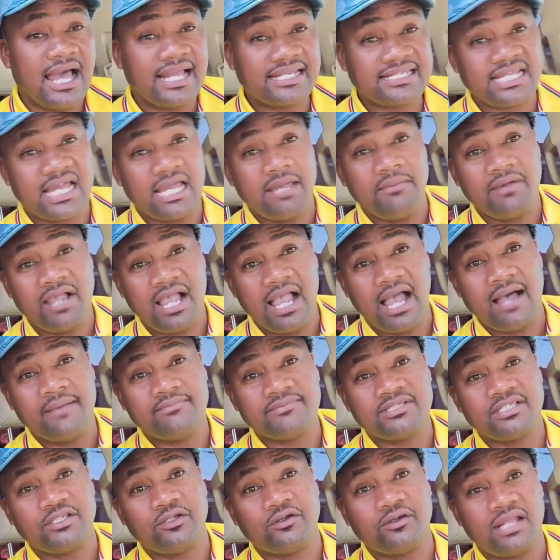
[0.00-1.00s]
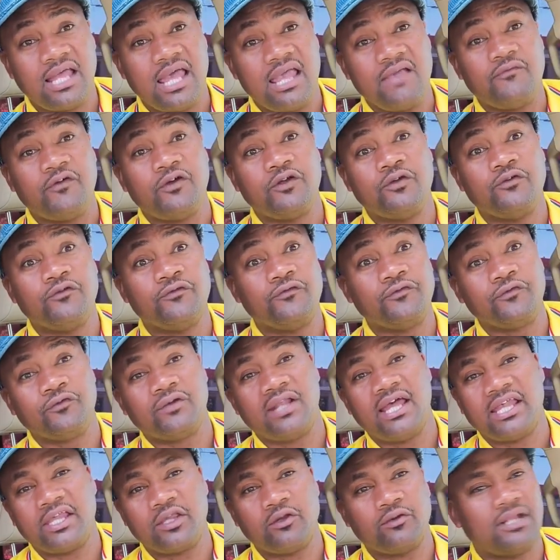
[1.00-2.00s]
A time comes in your life when you
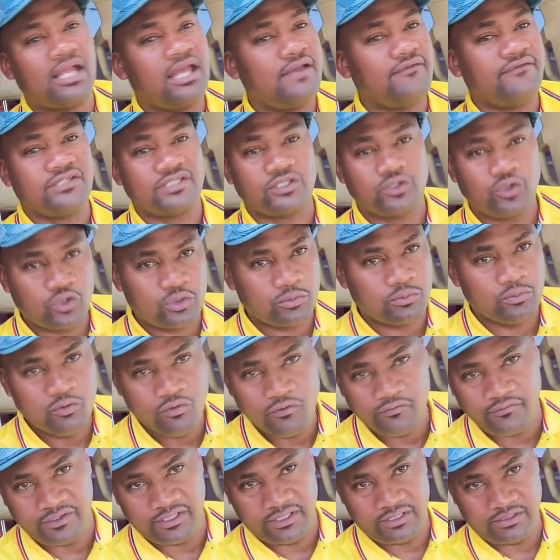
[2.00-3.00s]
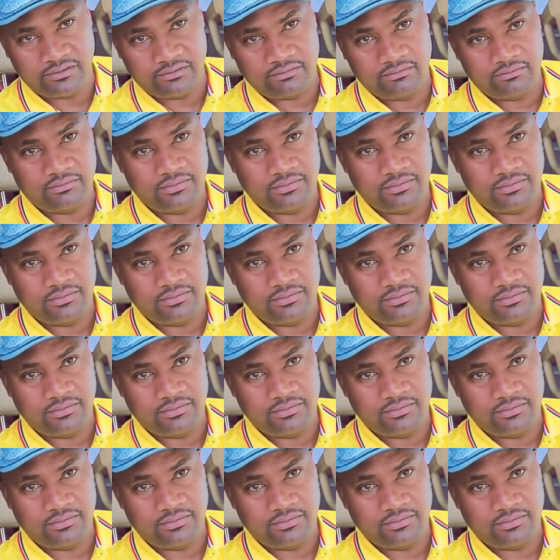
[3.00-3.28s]
feel like your life is not moving.